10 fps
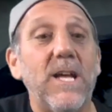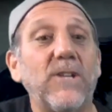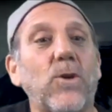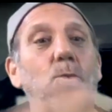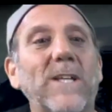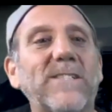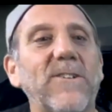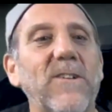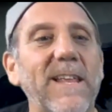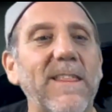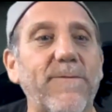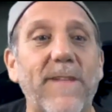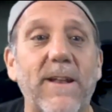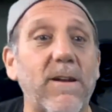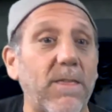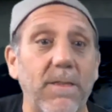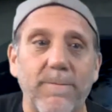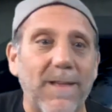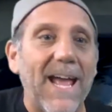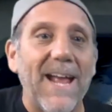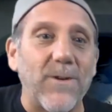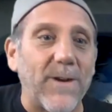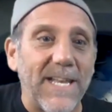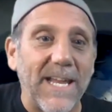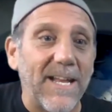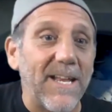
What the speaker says: So what's underneath the flat earth? I have no idea.